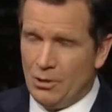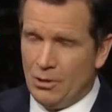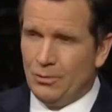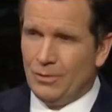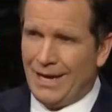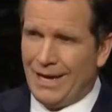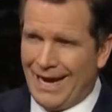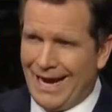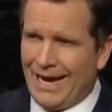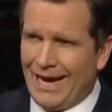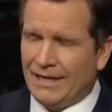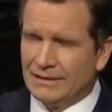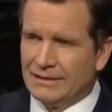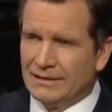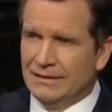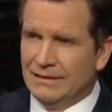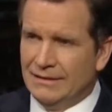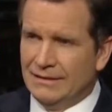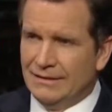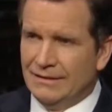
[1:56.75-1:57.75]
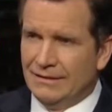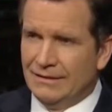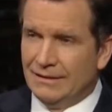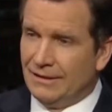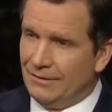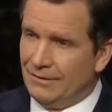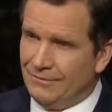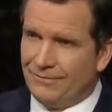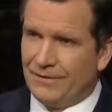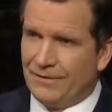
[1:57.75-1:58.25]
own act,
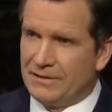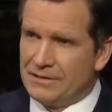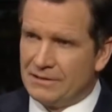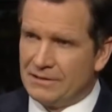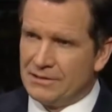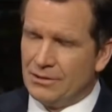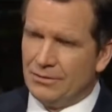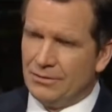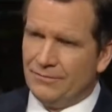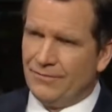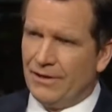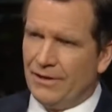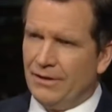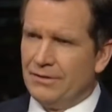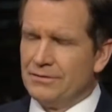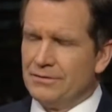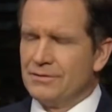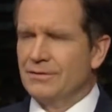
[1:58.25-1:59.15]
fix its own affairs?